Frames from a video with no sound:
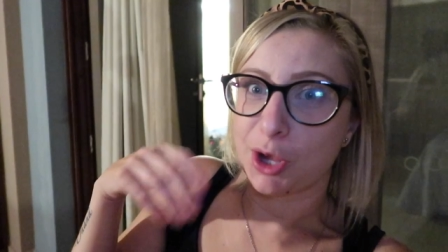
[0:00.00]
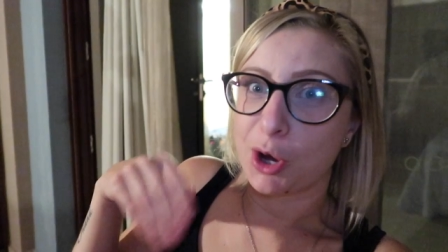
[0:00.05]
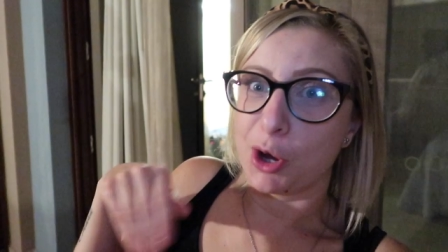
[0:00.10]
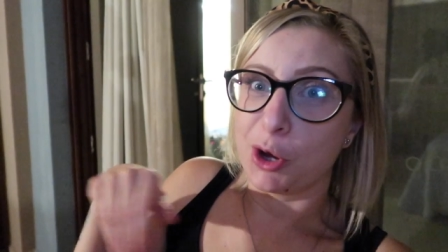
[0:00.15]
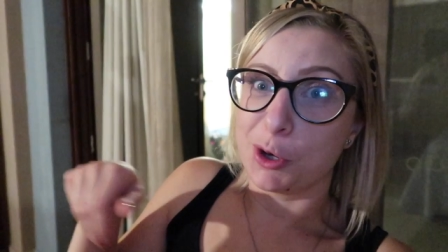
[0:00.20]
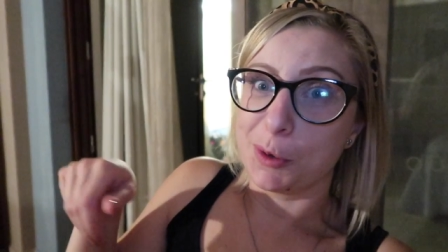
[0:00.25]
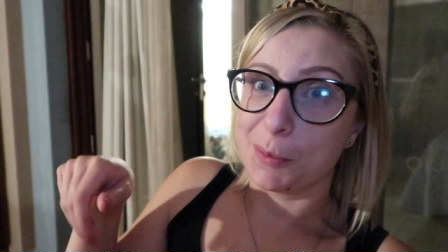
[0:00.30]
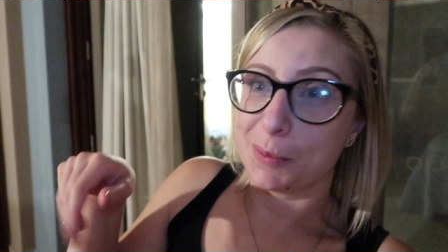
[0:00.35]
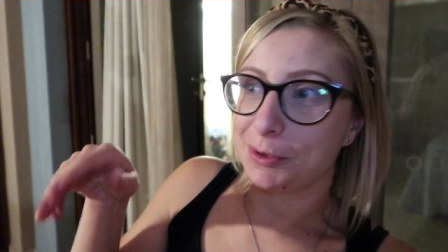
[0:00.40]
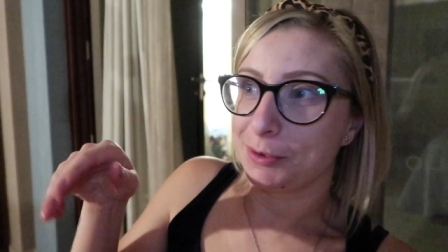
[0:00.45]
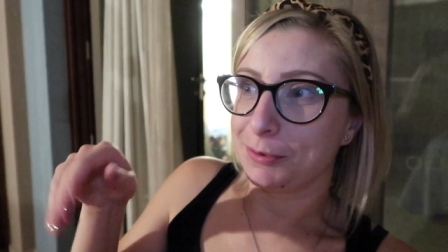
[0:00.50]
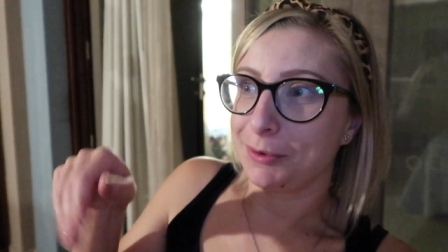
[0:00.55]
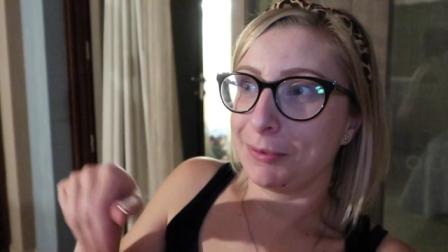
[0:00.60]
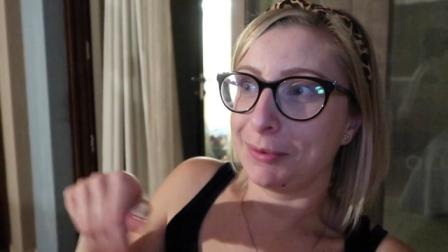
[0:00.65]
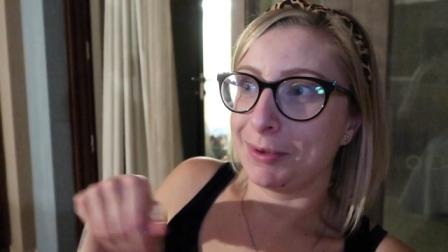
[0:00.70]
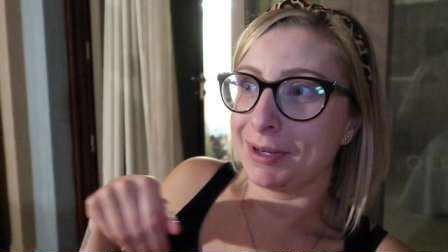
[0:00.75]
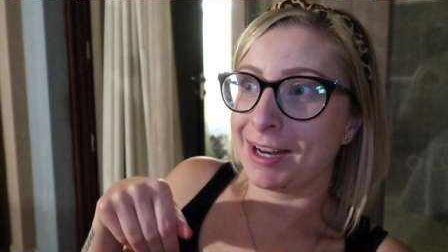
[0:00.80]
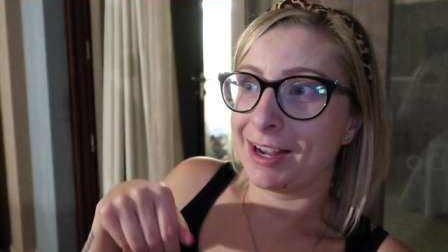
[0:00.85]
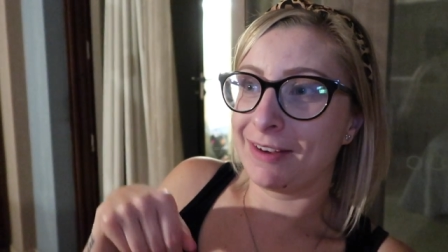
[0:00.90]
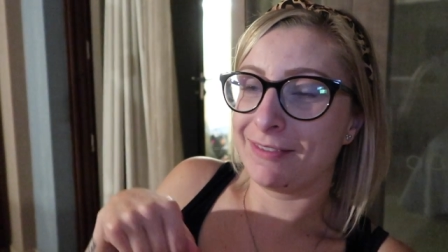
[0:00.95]
the hope that we
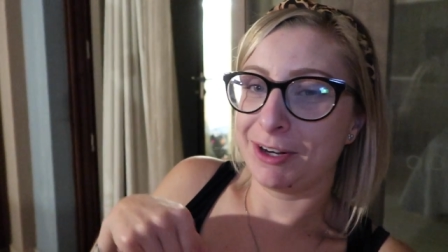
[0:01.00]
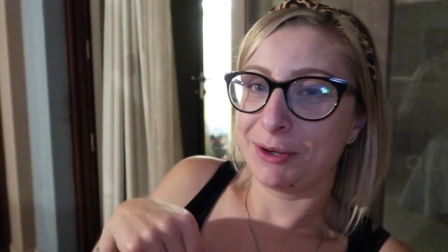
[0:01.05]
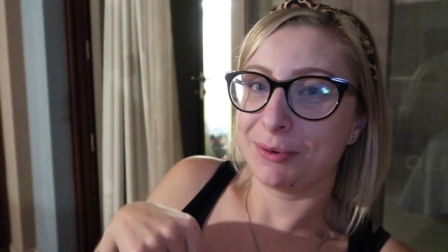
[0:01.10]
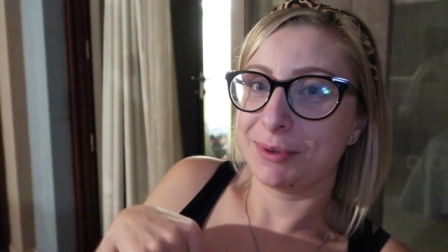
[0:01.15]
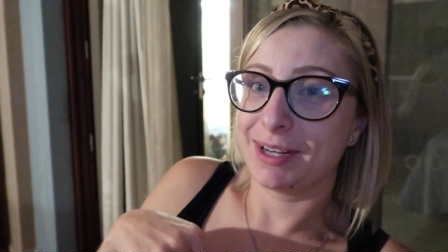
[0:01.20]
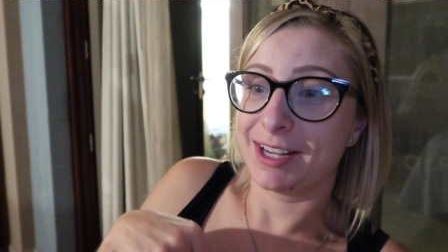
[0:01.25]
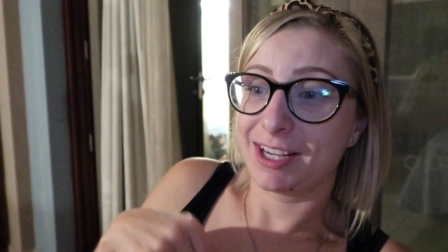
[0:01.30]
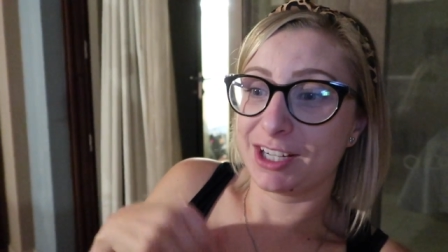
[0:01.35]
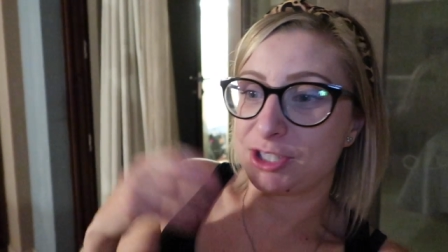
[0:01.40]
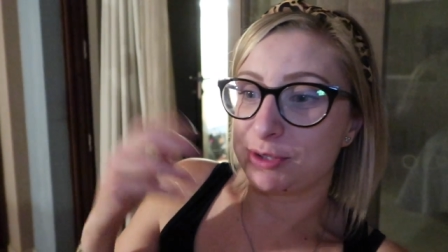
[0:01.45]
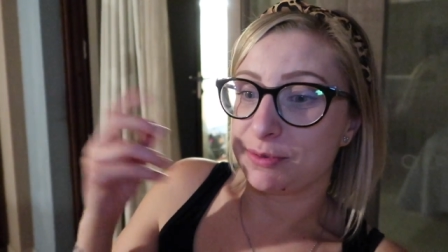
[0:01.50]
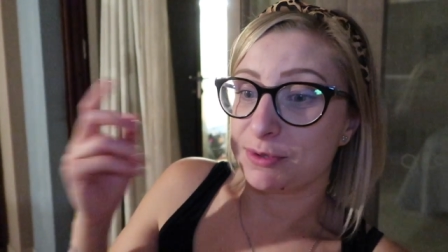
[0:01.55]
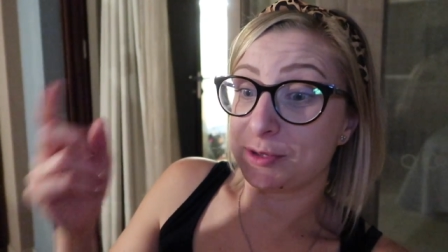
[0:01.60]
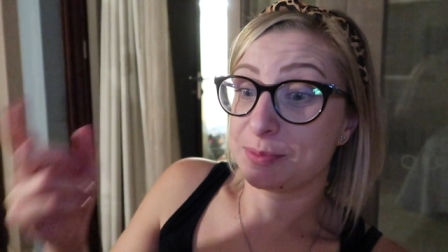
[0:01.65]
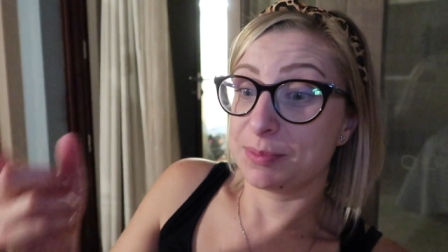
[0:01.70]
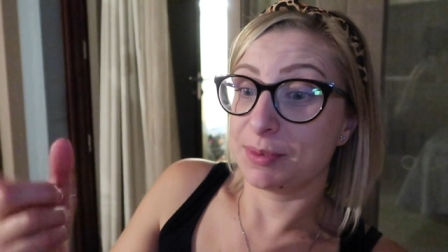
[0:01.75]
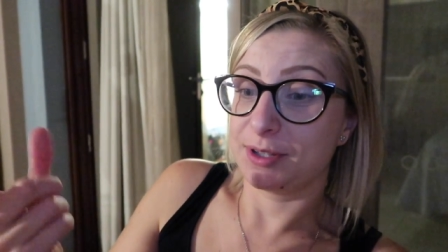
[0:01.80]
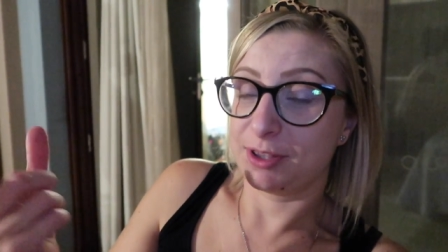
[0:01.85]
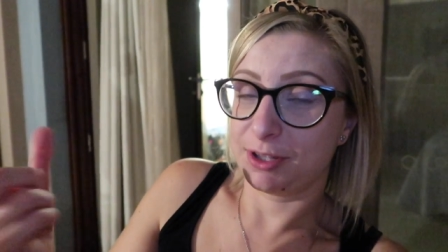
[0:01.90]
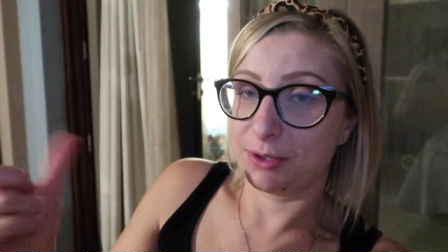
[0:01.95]
wouldn't have anyone next to us,
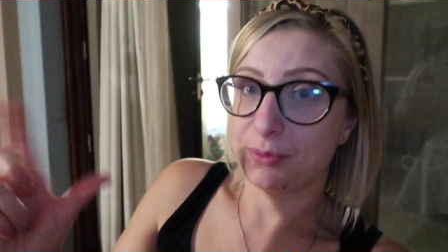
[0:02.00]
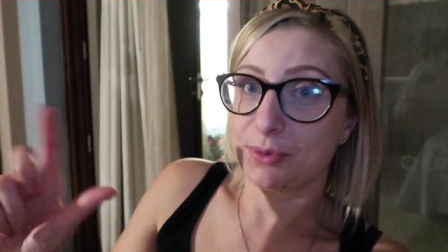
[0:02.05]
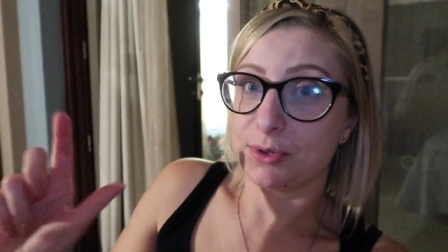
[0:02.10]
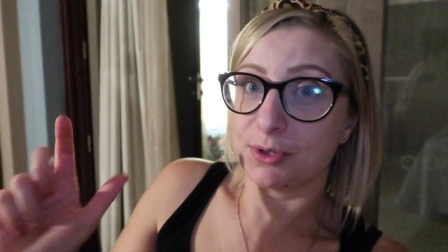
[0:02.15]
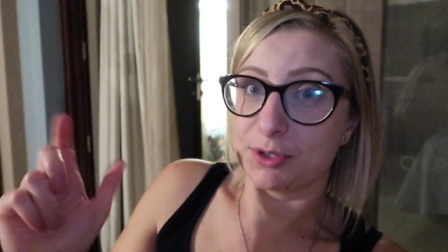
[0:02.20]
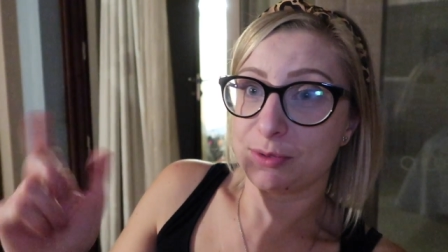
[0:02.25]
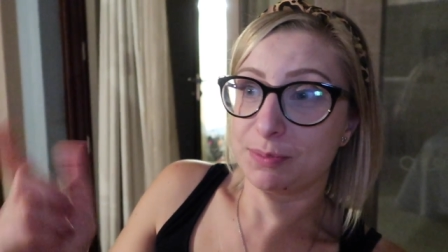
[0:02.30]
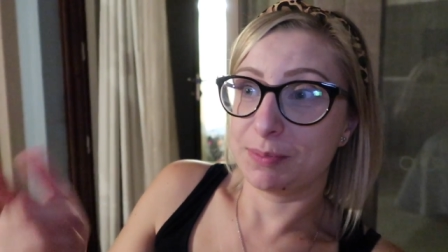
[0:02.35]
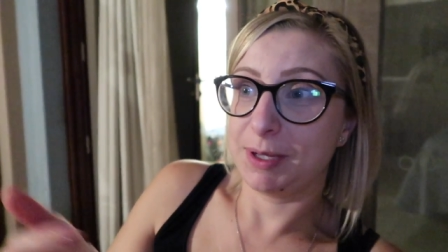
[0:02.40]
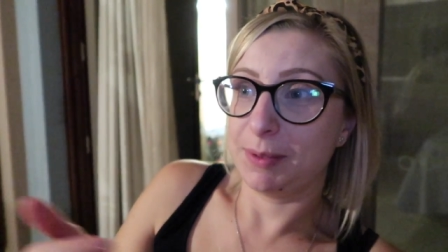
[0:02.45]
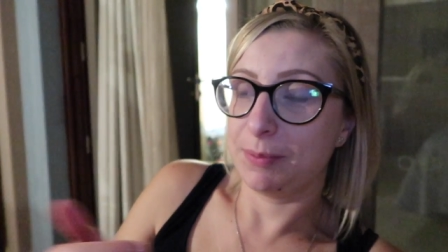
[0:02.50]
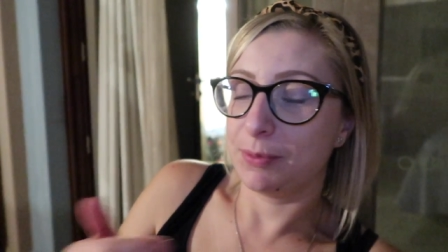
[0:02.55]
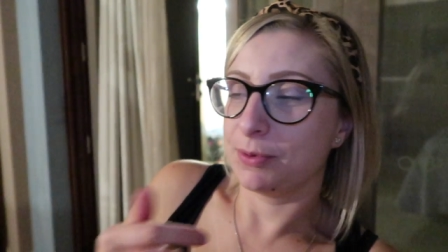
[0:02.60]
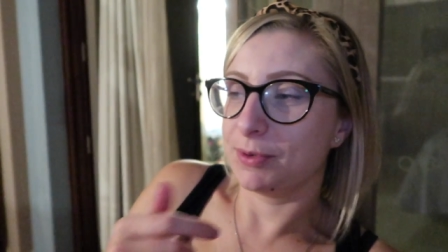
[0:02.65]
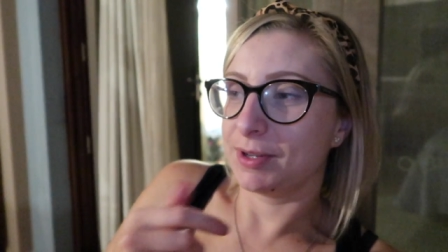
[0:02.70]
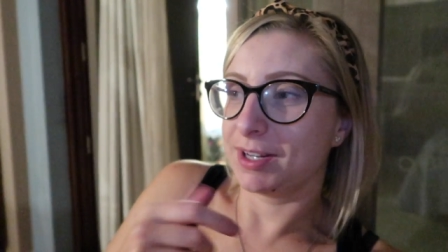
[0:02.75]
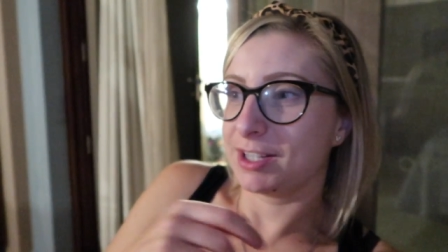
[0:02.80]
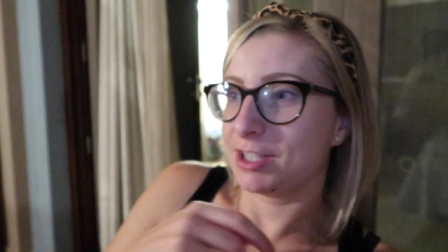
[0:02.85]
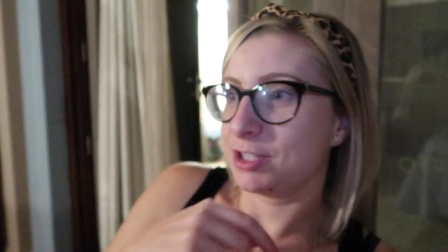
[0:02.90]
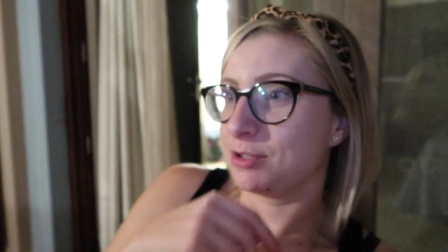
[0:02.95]
but there was
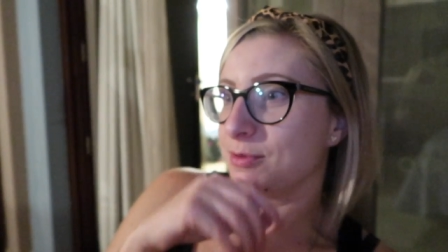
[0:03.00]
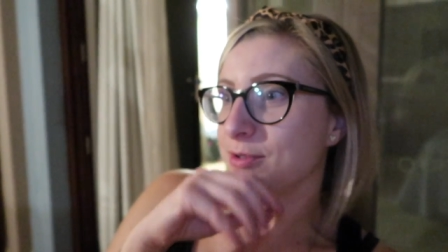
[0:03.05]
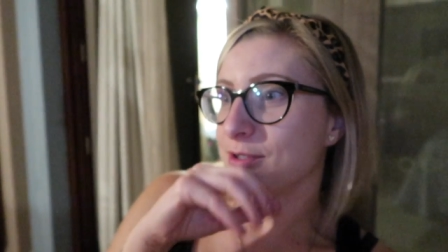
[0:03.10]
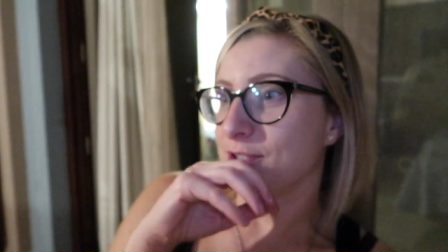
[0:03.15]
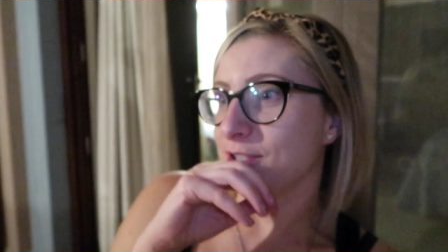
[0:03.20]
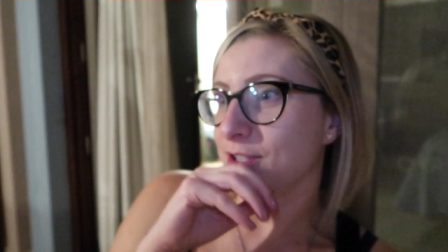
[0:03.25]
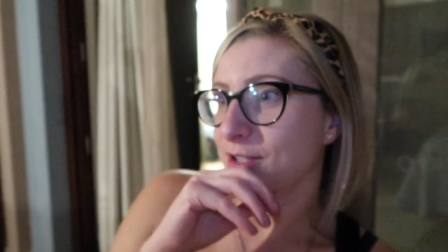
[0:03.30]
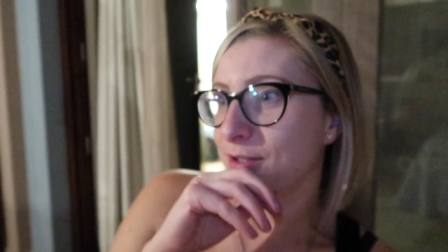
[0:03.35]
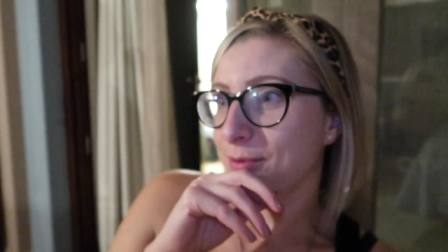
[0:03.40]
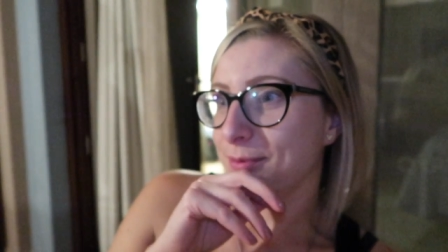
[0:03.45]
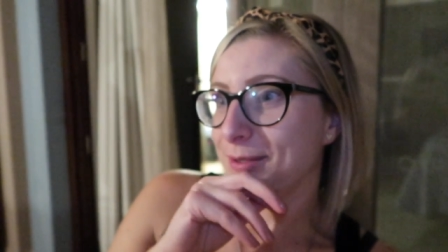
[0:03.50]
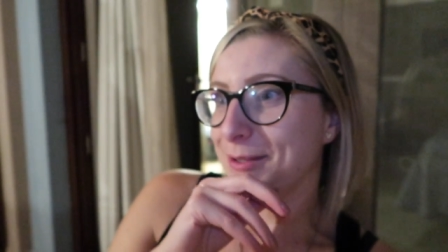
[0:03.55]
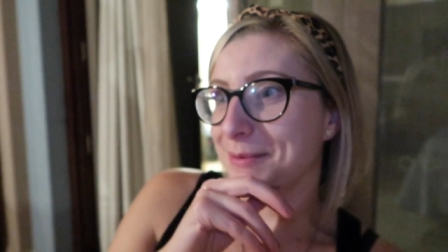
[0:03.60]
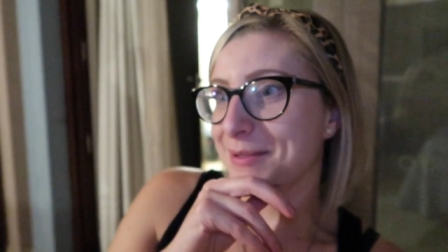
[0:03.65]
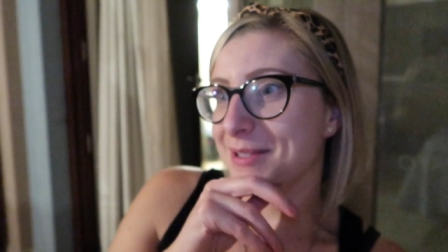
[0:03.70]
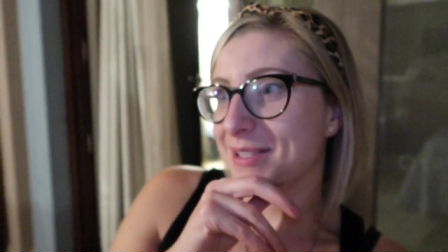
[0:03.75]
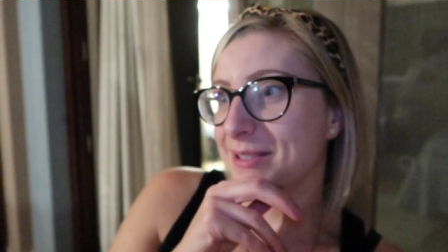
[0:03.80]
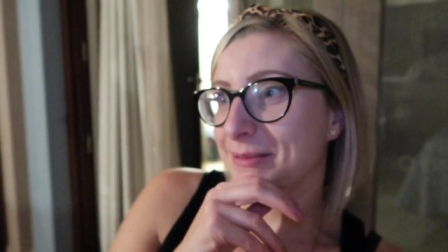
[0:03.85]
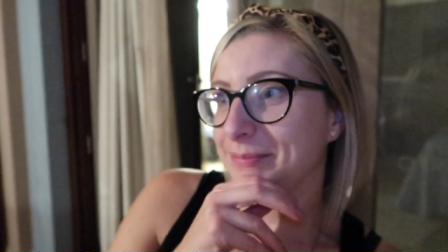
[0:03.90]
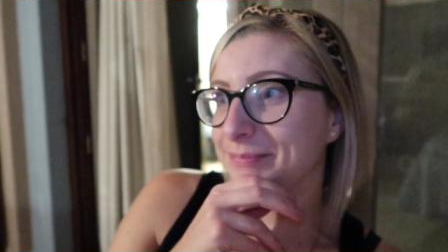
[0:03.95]
people next to us, so we
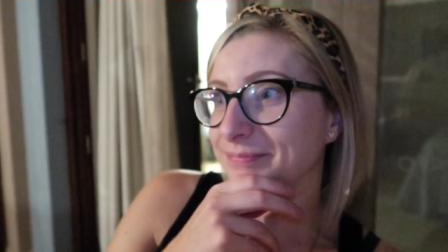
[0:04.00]
were